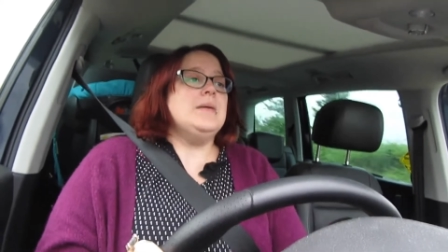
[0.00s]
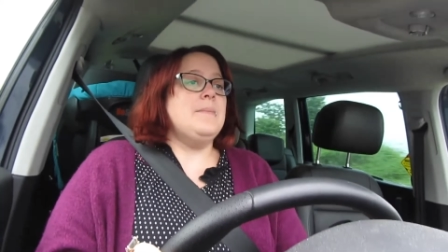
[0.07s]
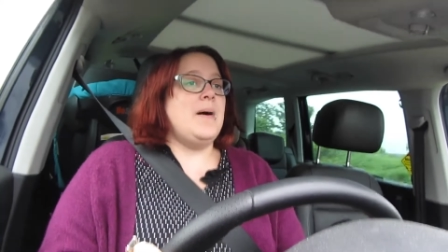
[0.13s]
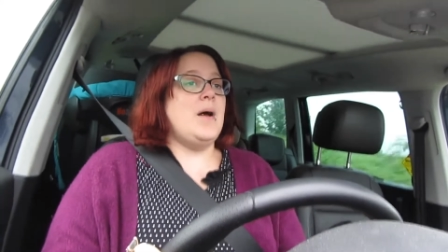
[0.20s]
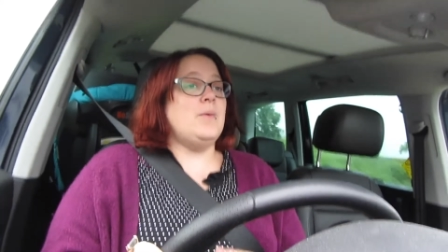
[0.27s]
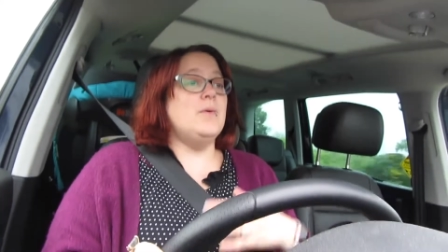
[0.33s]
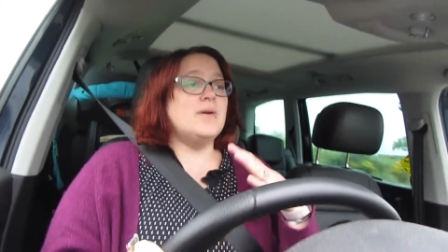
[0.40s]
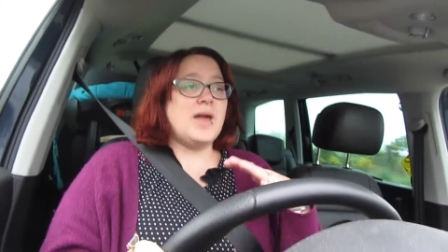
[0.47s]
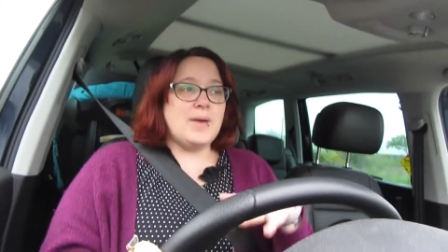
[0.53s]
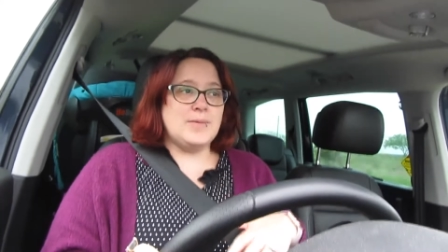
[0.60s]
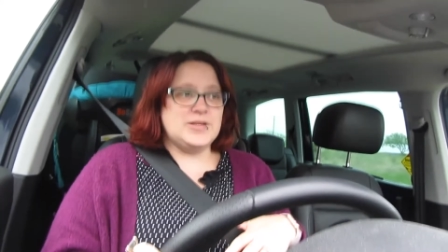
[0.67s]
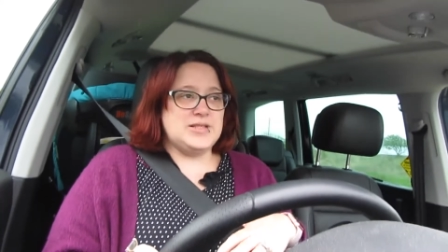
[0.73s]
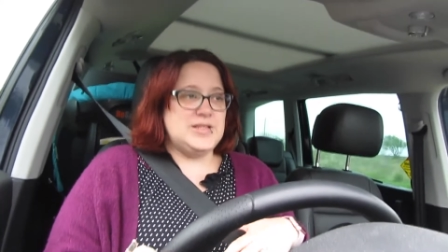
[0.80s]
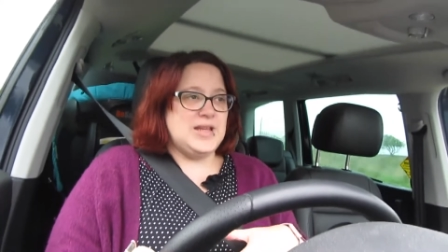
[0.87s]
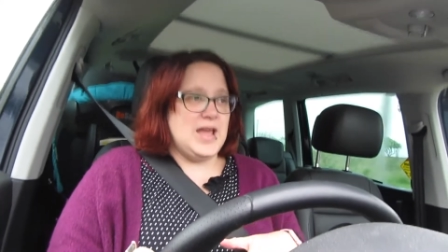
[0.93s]
But I won't get
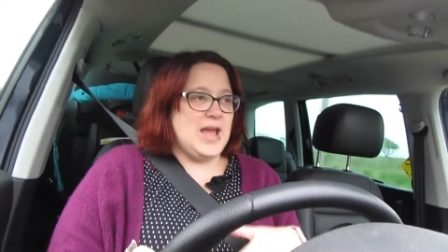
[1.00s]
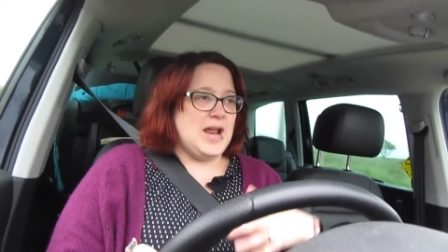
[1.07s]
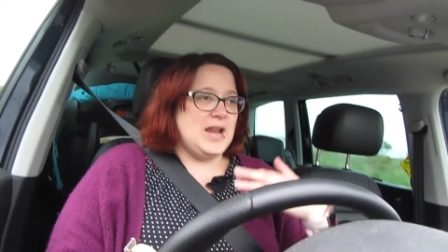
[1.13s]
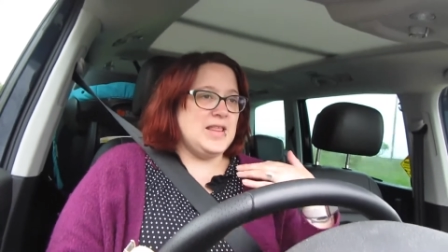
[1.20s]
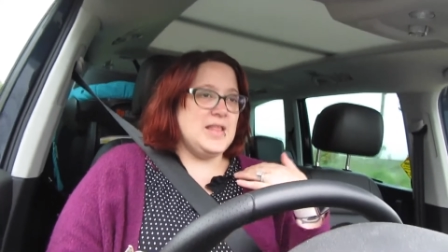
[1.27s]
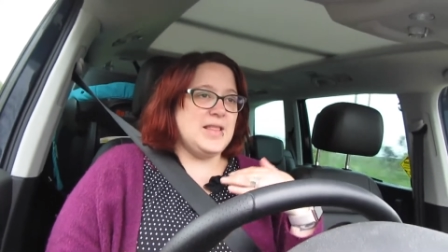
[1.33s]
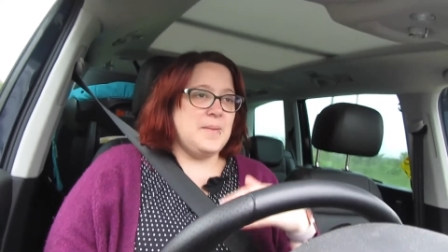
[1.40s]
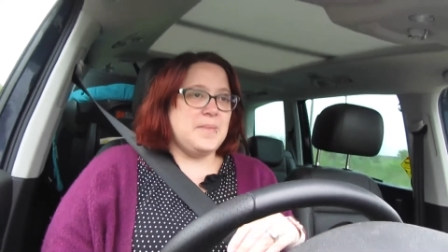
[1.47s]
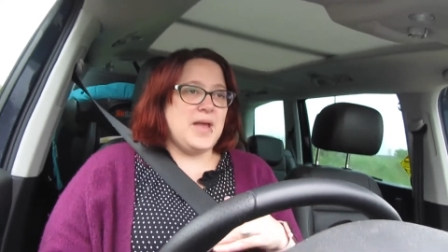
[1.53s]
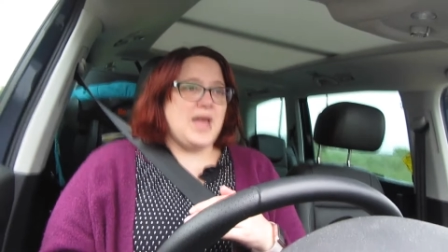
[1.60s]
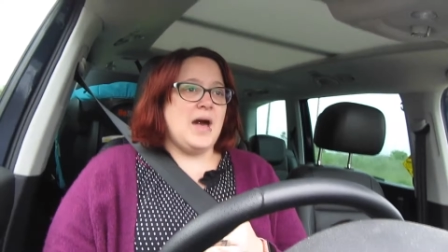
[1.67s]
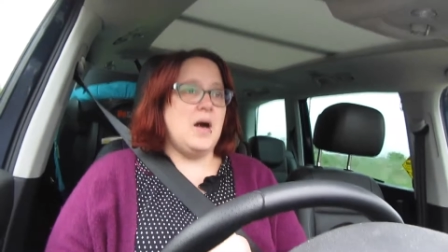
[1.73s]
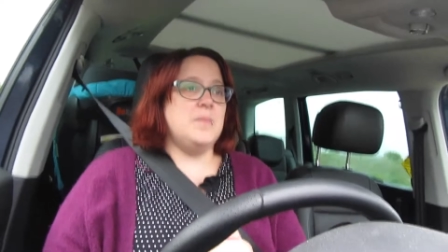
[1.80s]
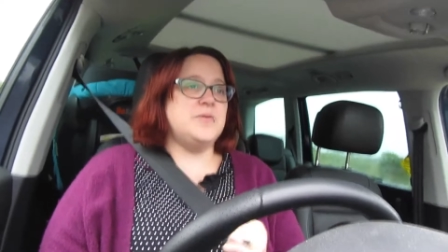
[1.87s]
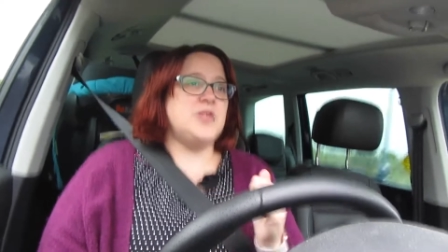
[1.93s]
one today, and I think that might
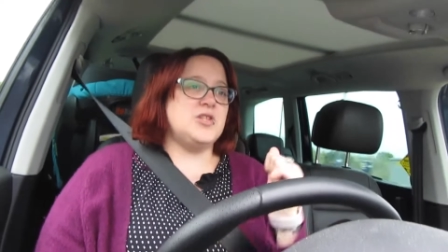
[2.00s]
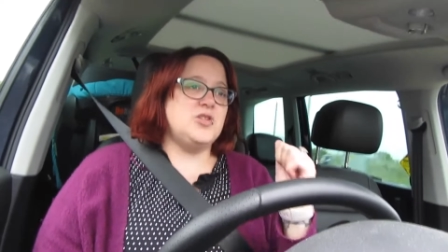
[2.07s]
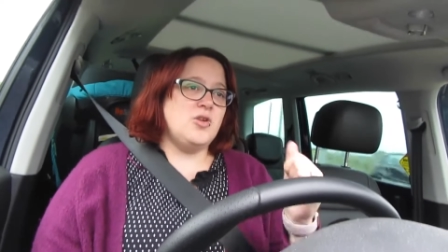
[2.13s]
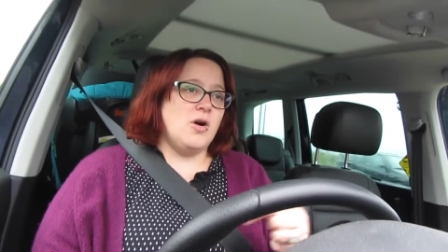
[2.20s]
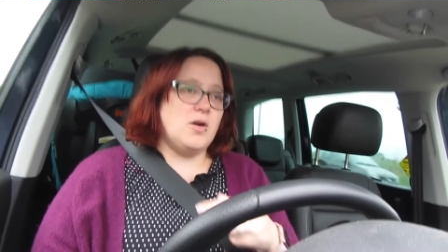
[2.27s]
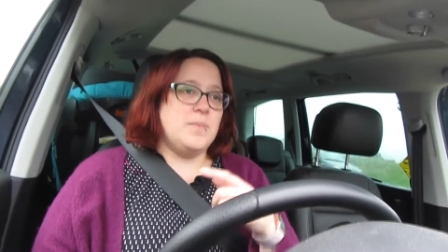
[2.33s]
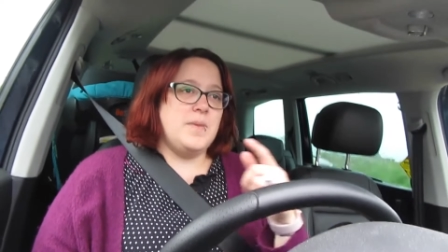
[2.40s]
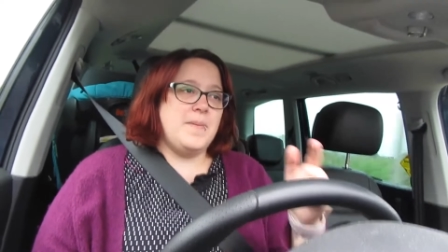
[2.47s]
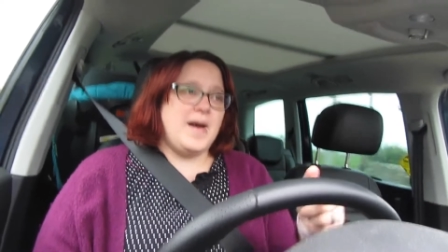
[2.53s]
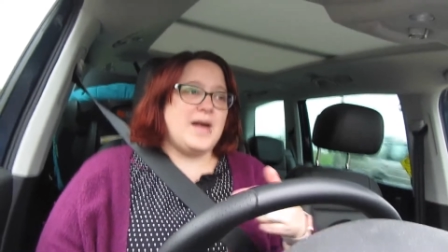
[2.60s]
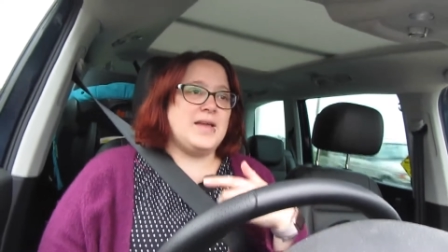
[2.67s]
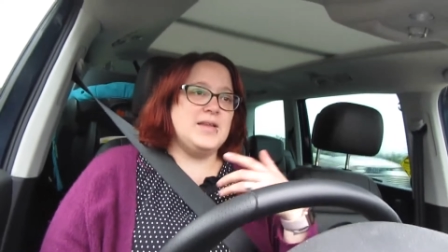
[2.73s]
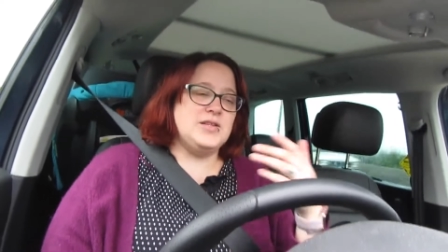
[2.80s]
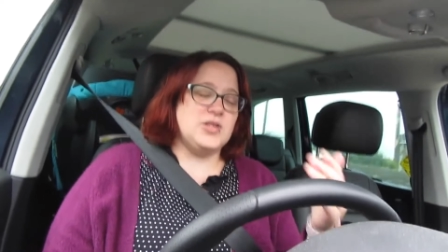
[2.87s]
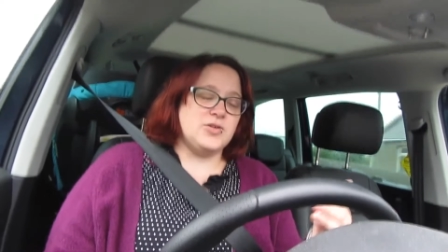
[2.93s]
help just knock me
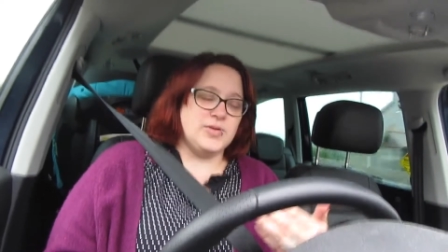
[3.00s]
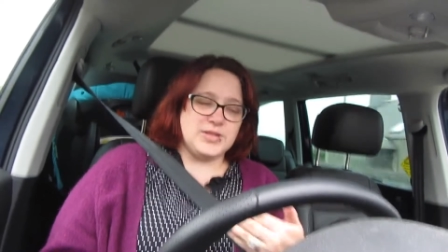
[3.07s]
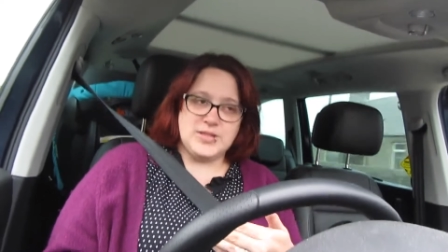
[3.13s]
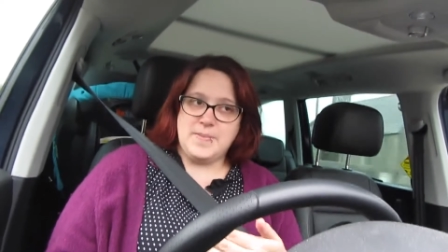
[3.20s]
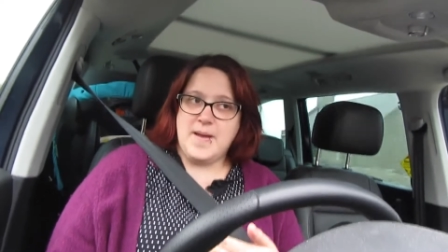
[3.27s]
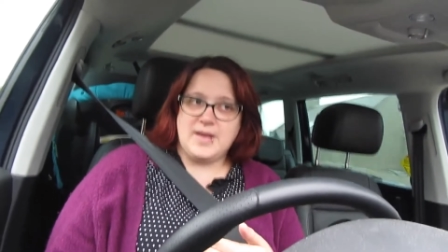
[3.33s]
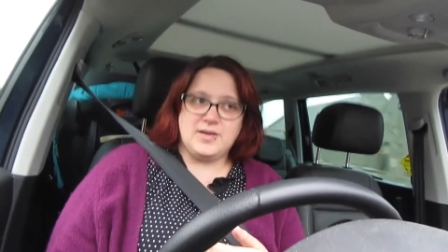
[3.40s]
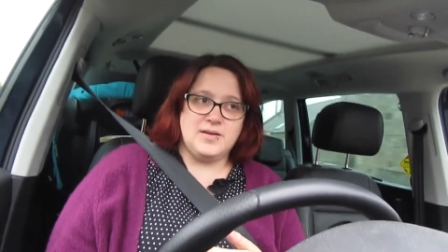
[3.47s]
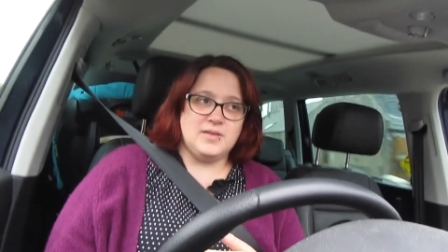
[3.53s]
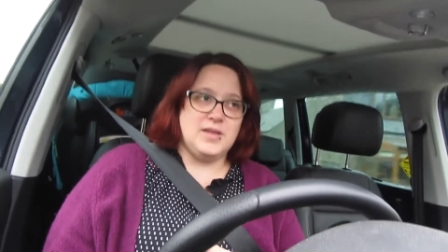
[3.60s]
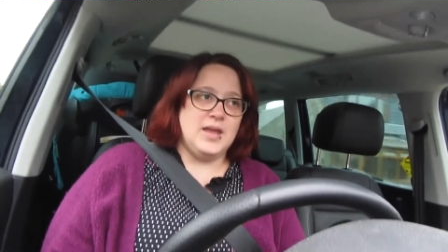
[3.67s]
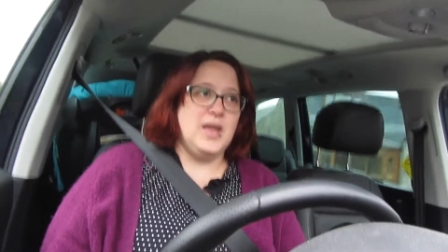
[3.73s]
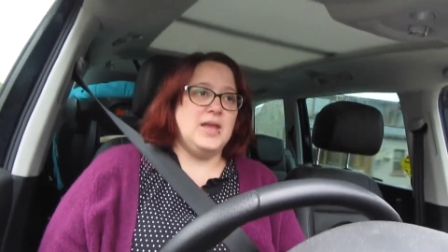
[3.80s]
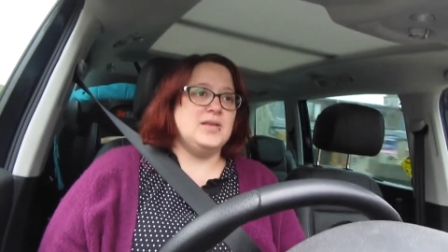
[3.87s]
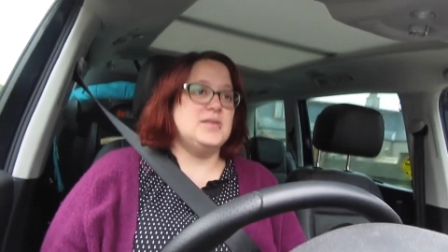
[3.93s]
back into going to bed
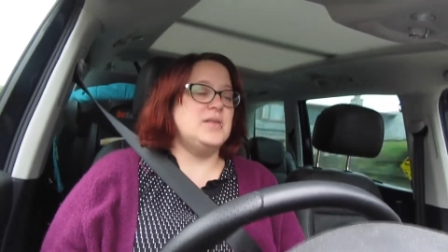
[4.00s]
early.